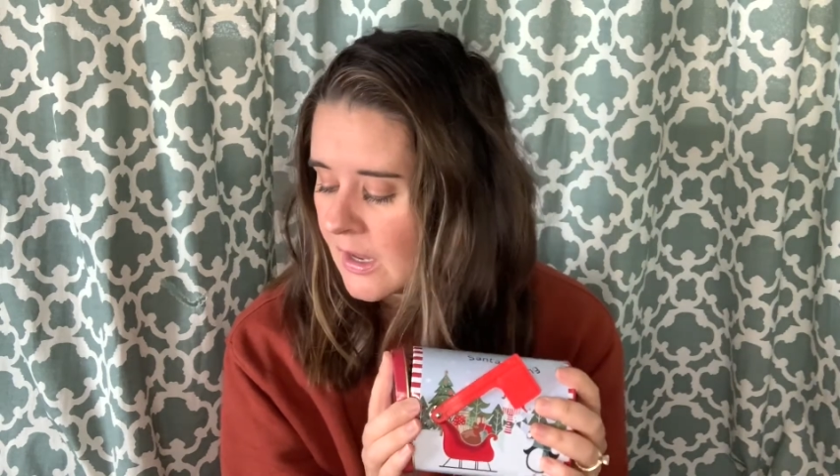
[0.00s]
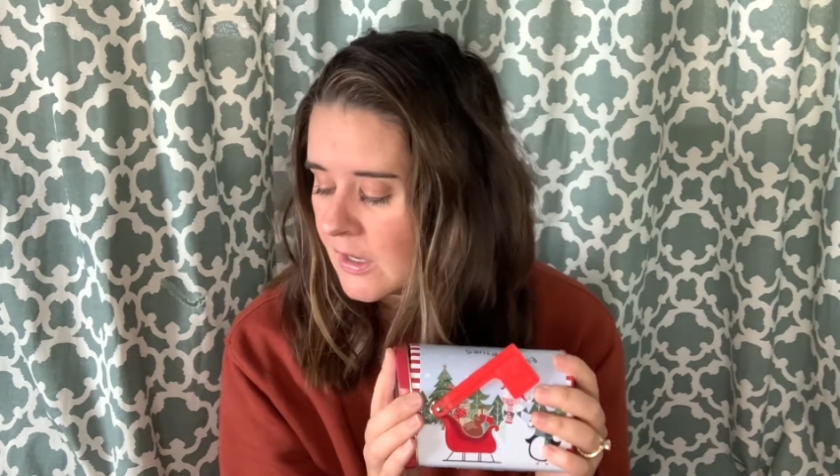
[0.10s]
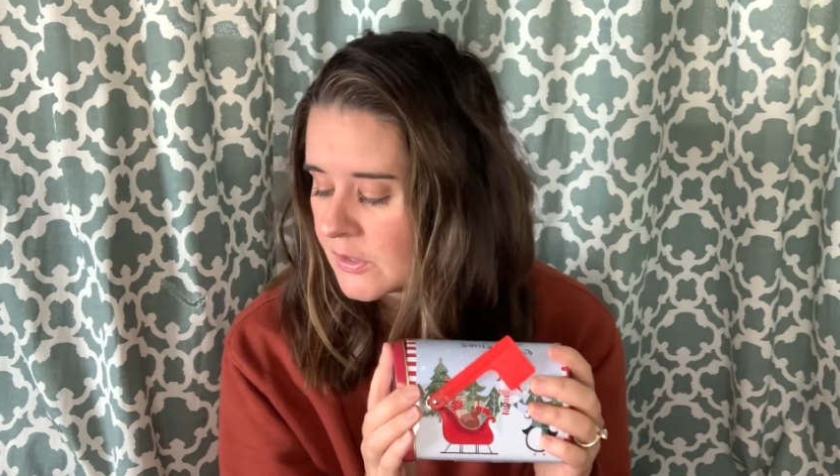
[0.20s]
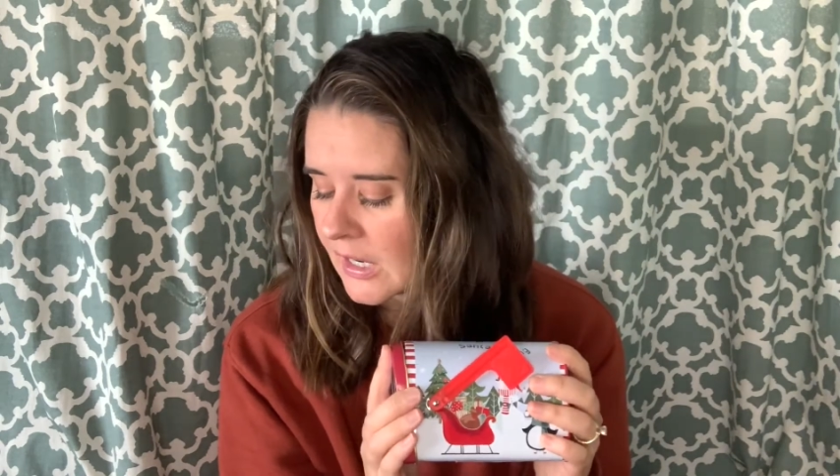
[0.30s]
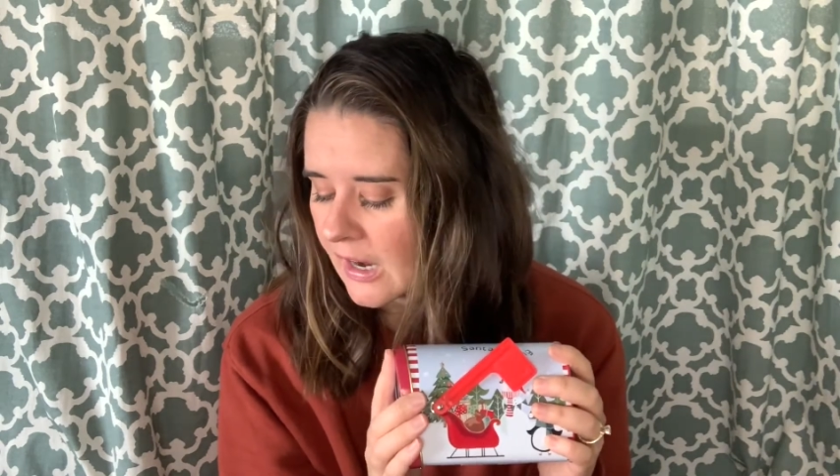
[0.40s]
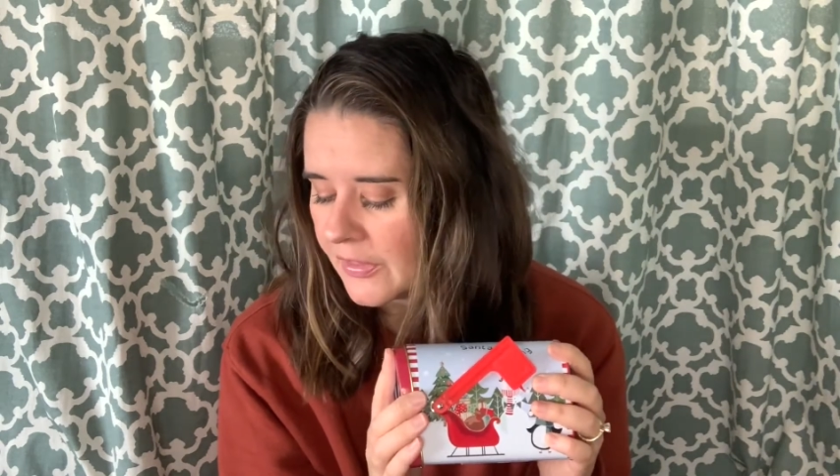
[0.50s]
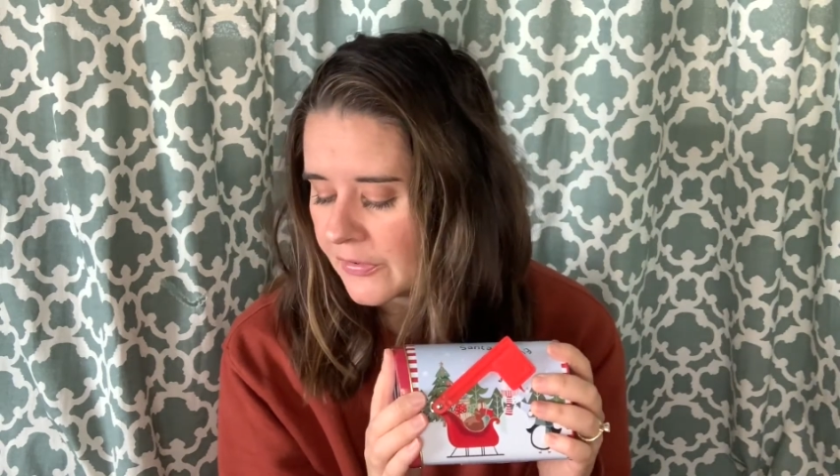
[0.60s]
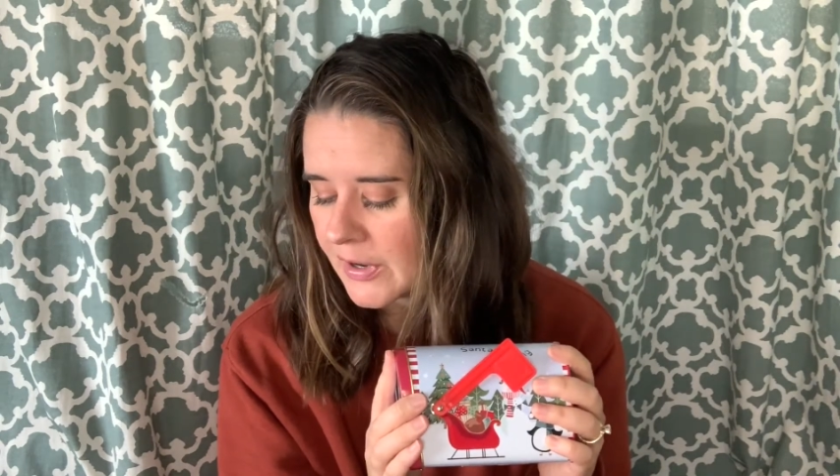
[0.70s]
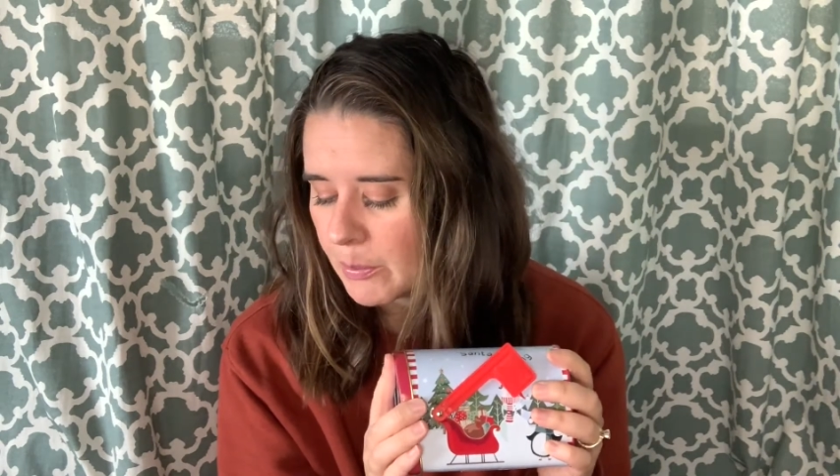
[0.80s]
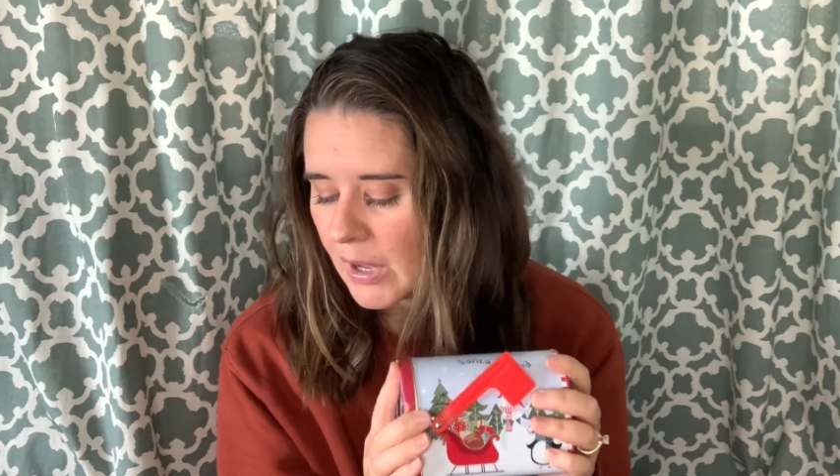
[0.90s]
So I got
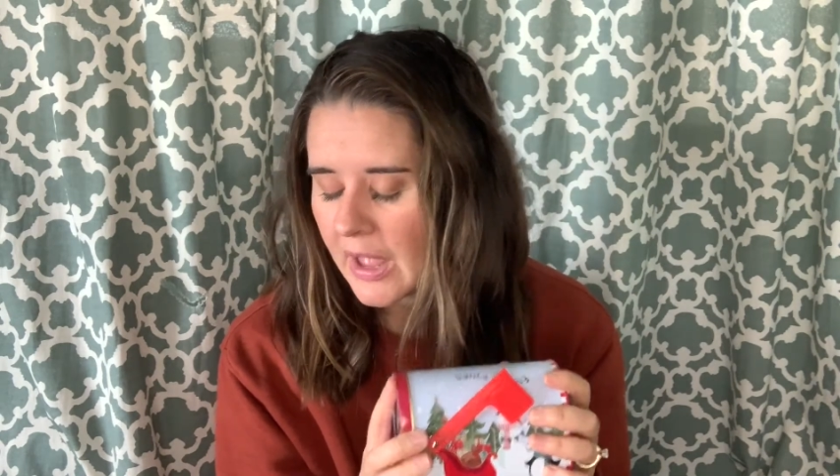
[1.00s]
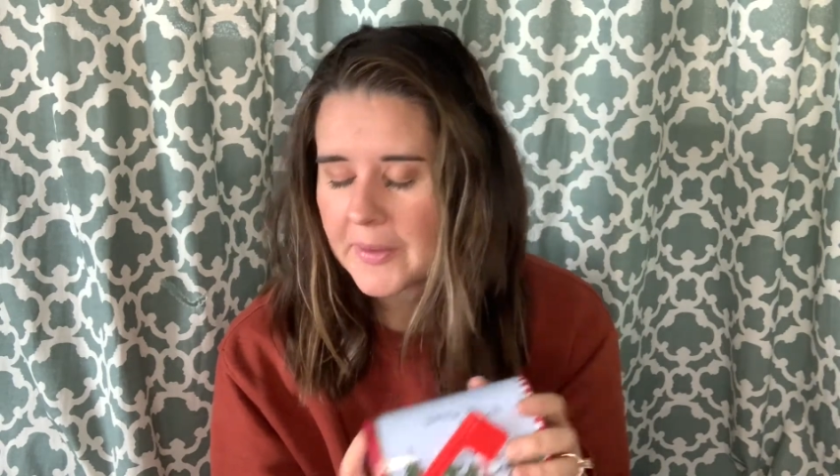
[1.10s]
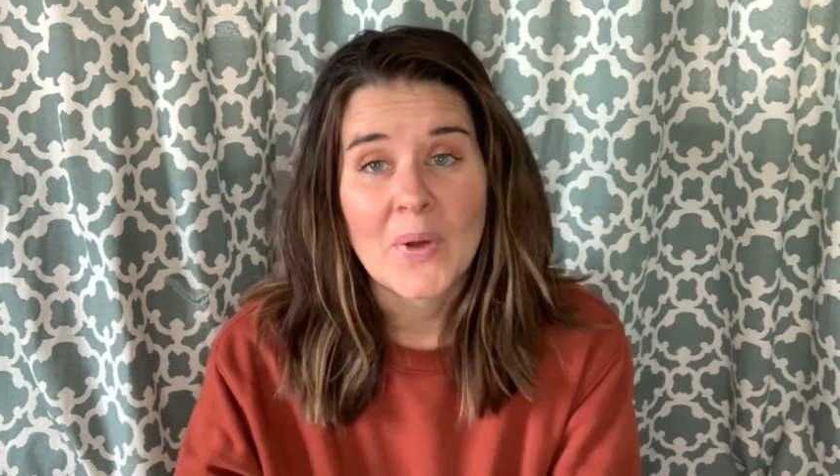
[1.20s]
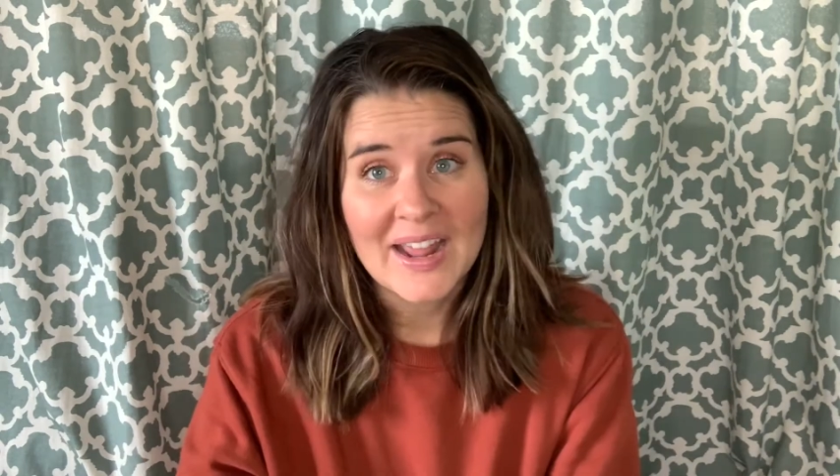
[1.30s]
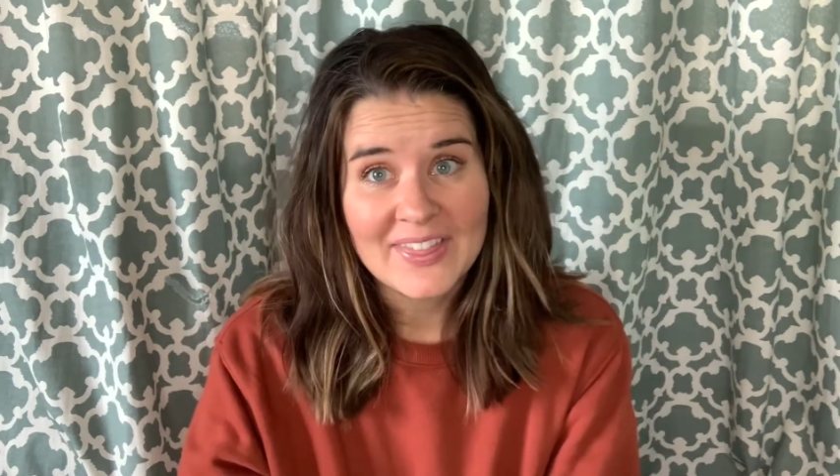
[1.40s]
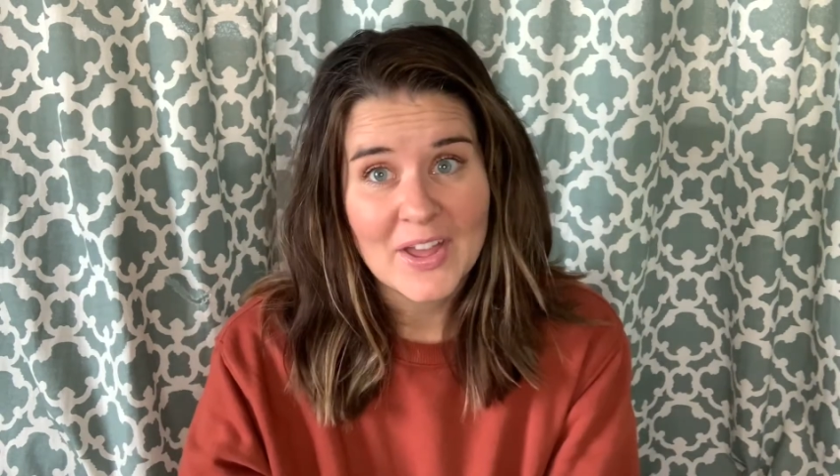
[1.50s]
3, but what I